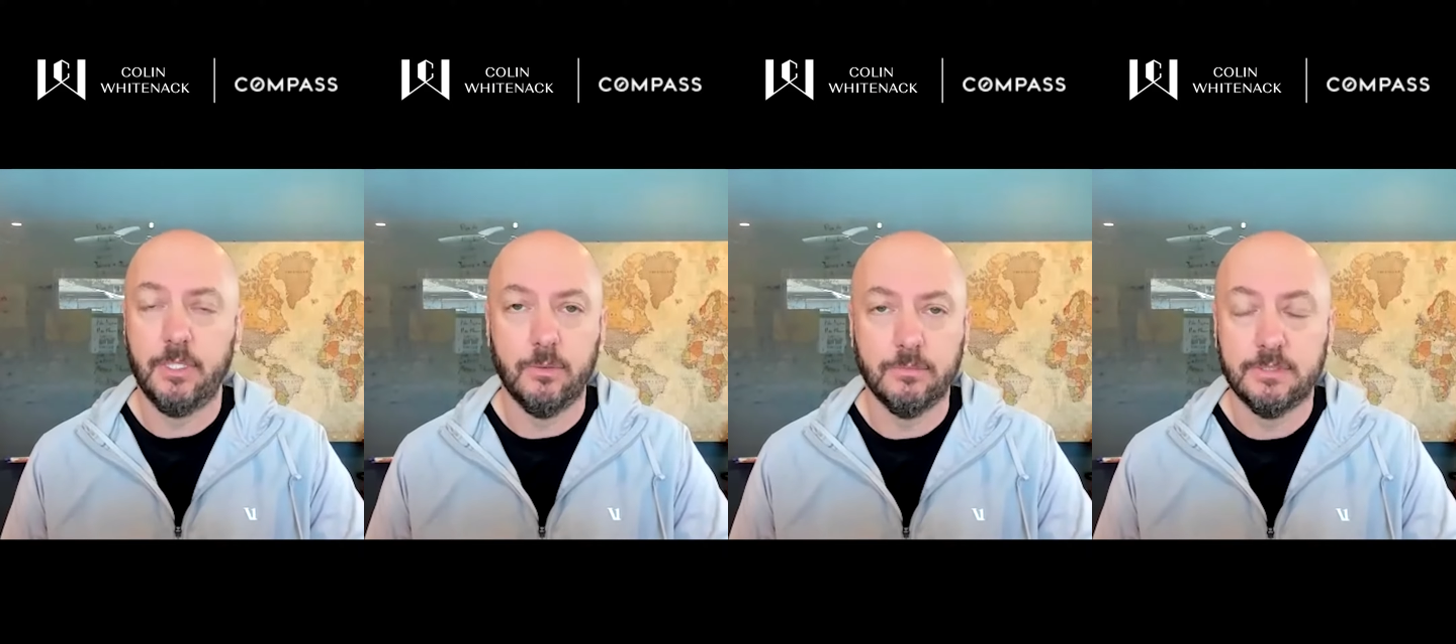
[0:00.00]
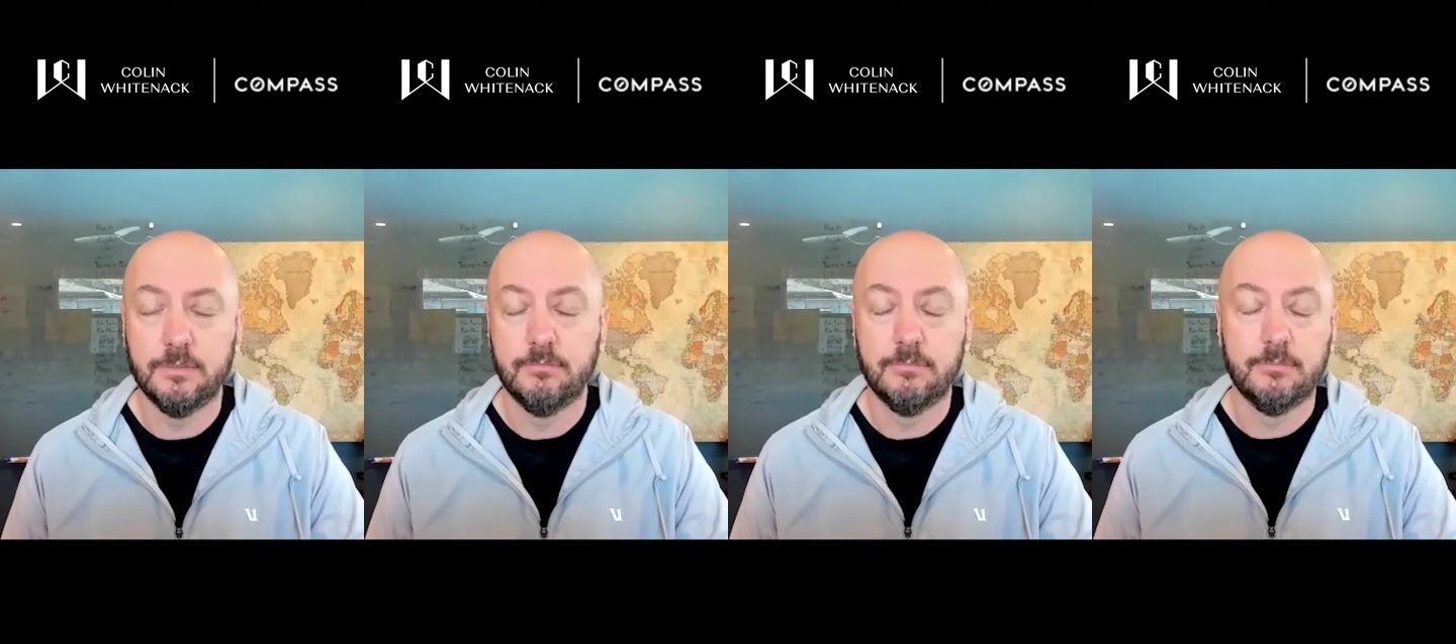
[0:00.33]
Don't
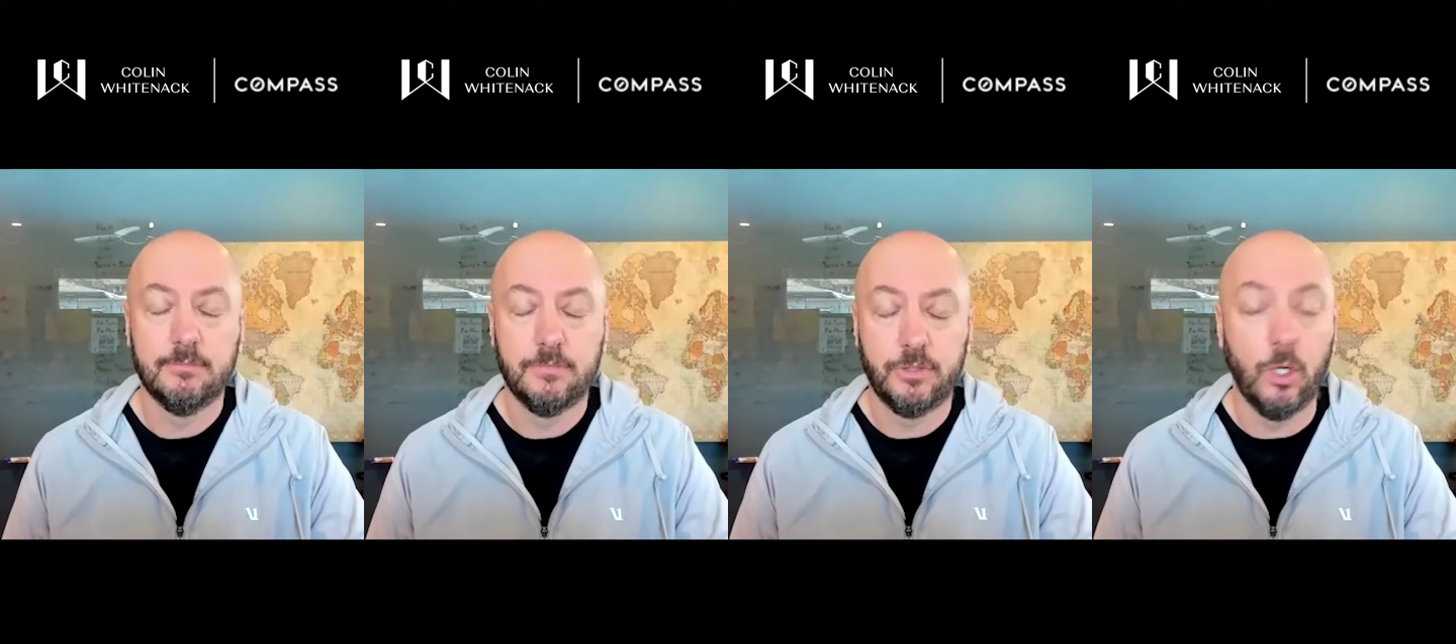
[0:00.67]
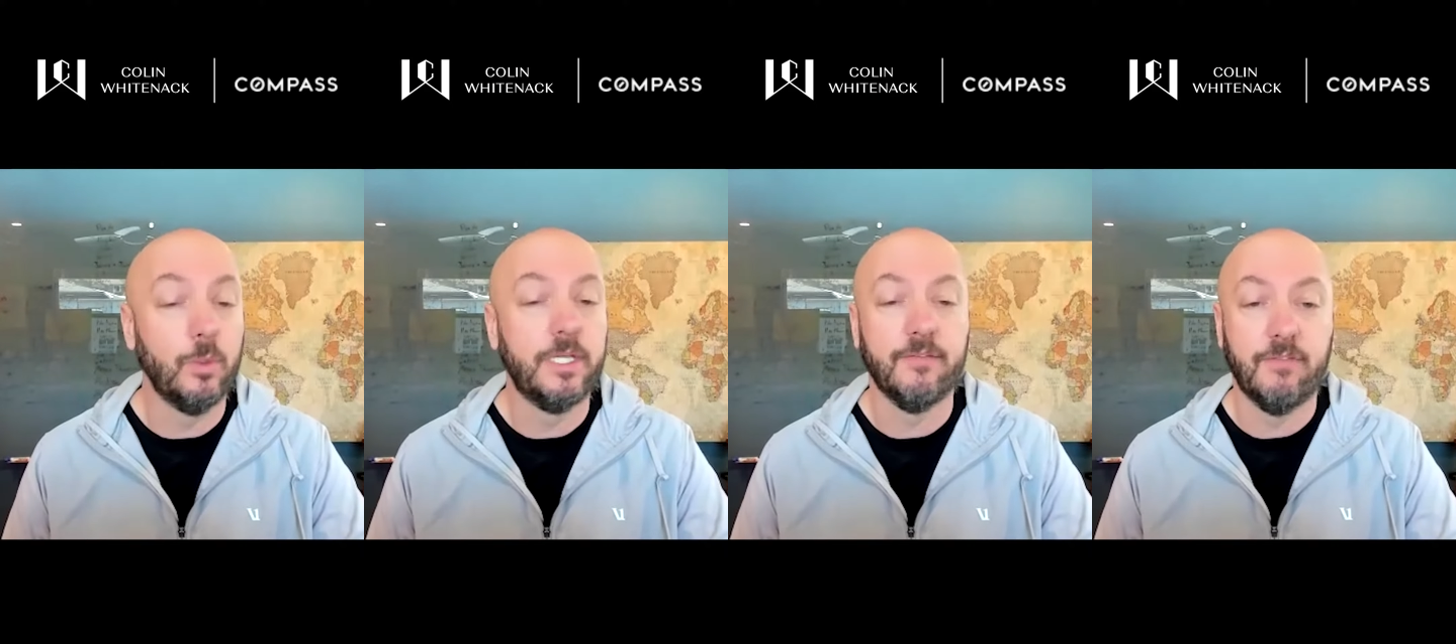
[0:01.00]

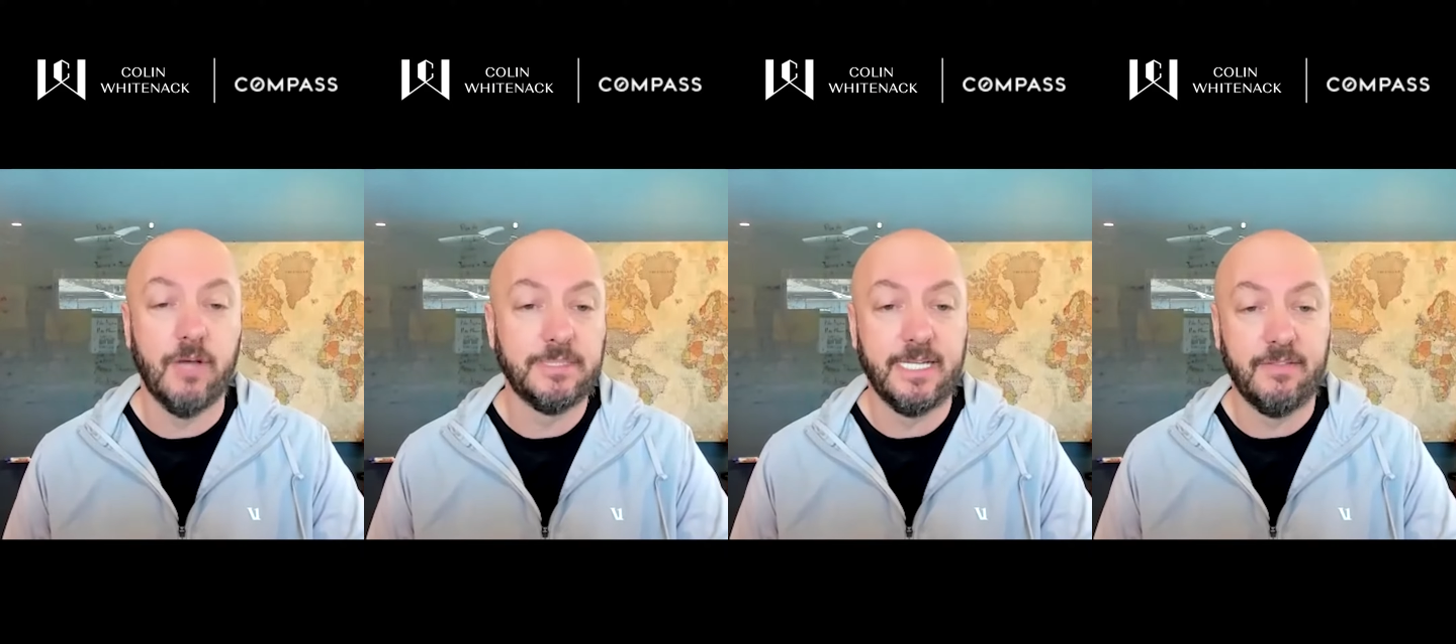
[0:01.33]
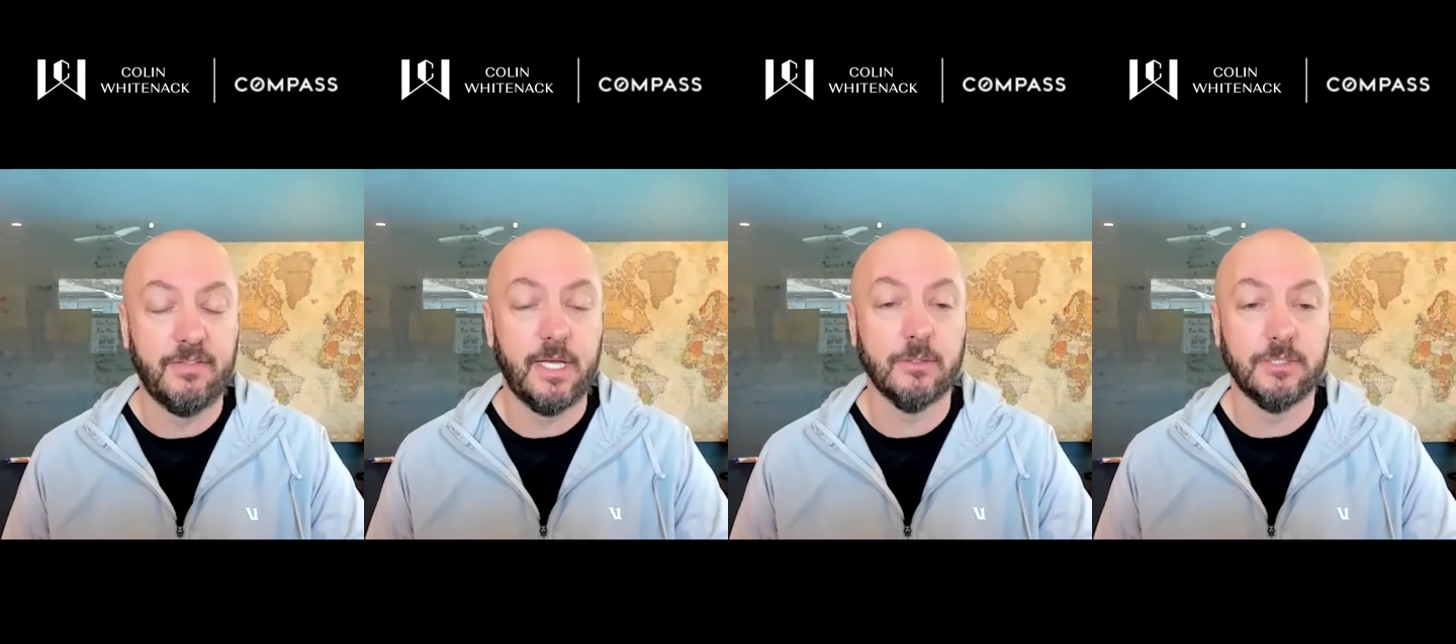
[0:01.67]
don't give up
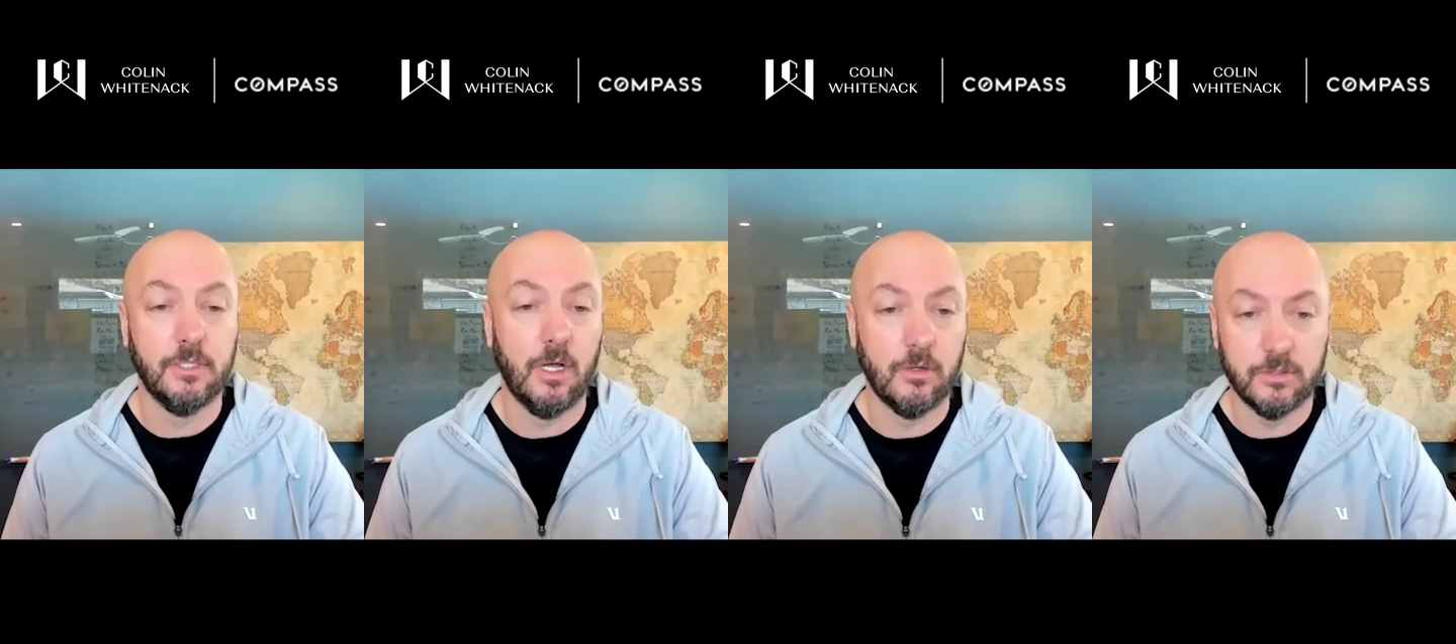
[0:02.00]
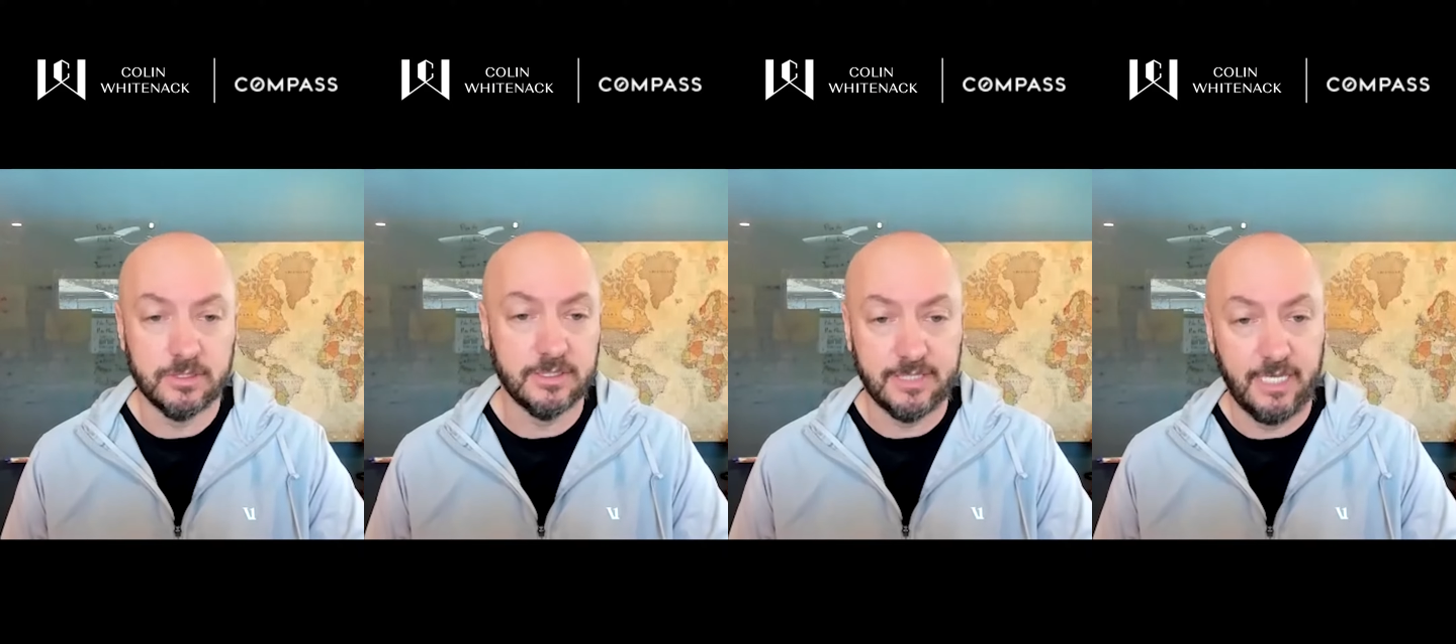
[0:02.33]
ten thousand
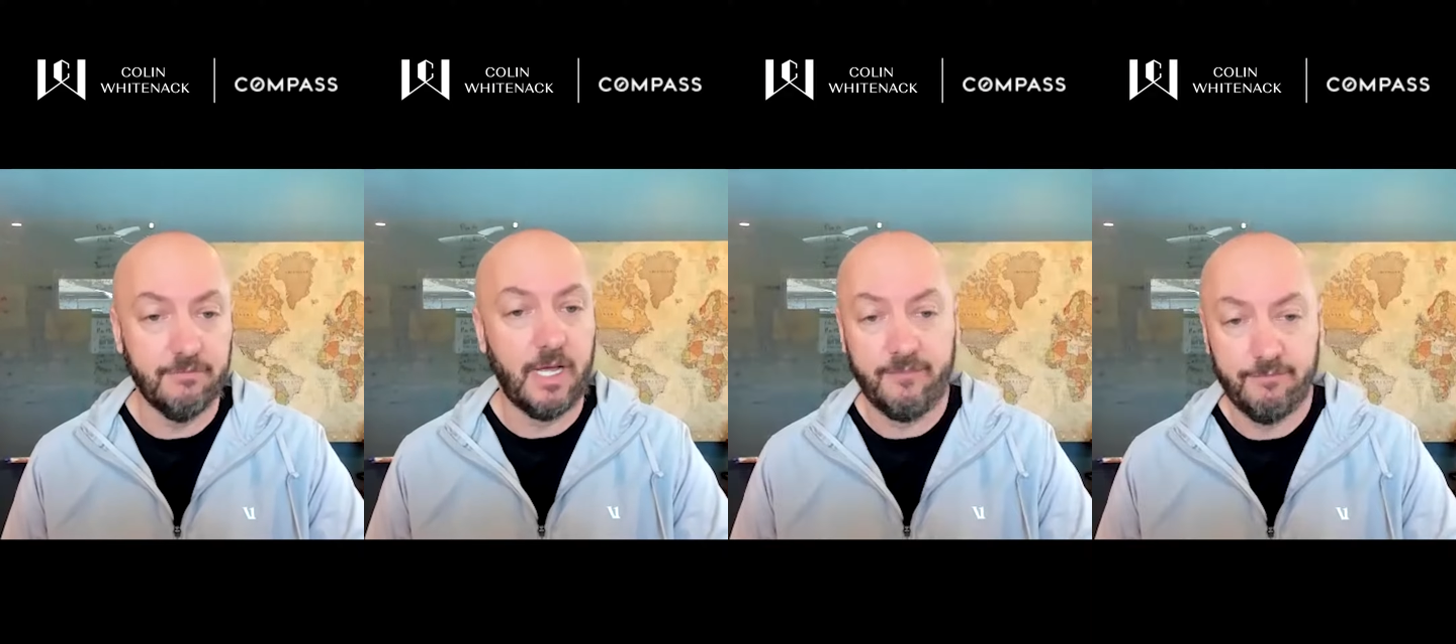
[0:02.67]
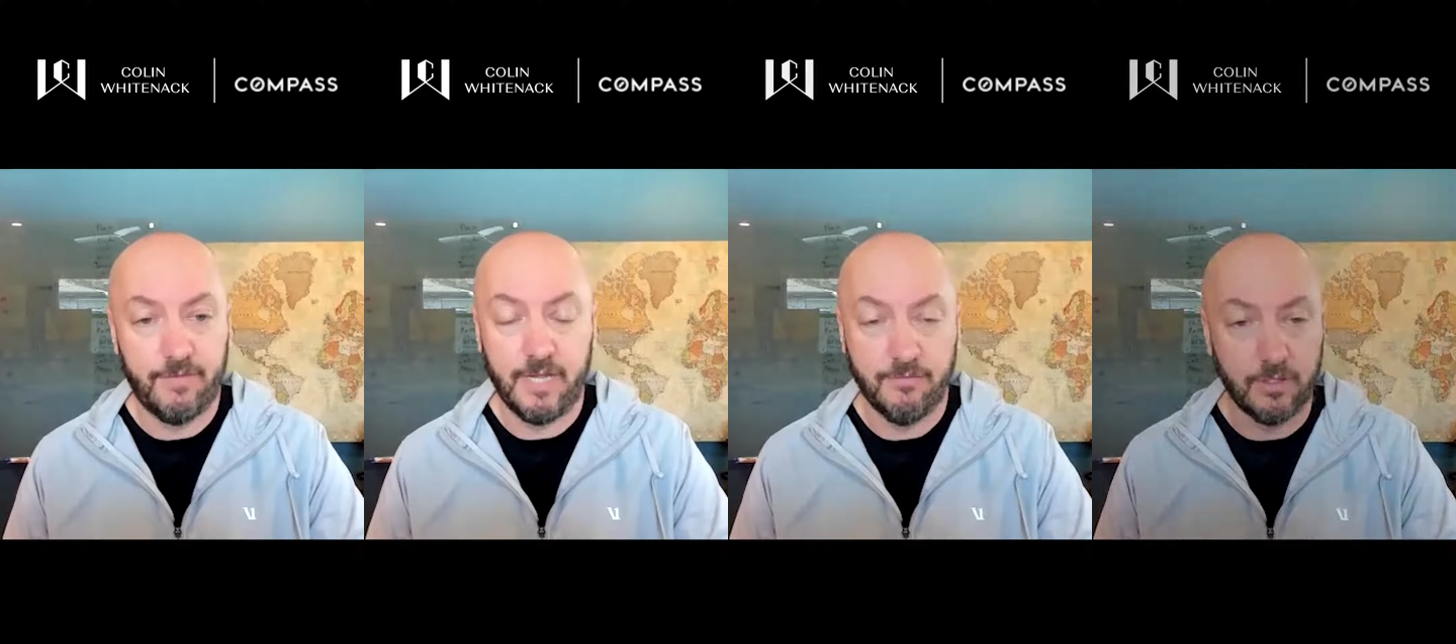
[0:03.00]
dollars to save five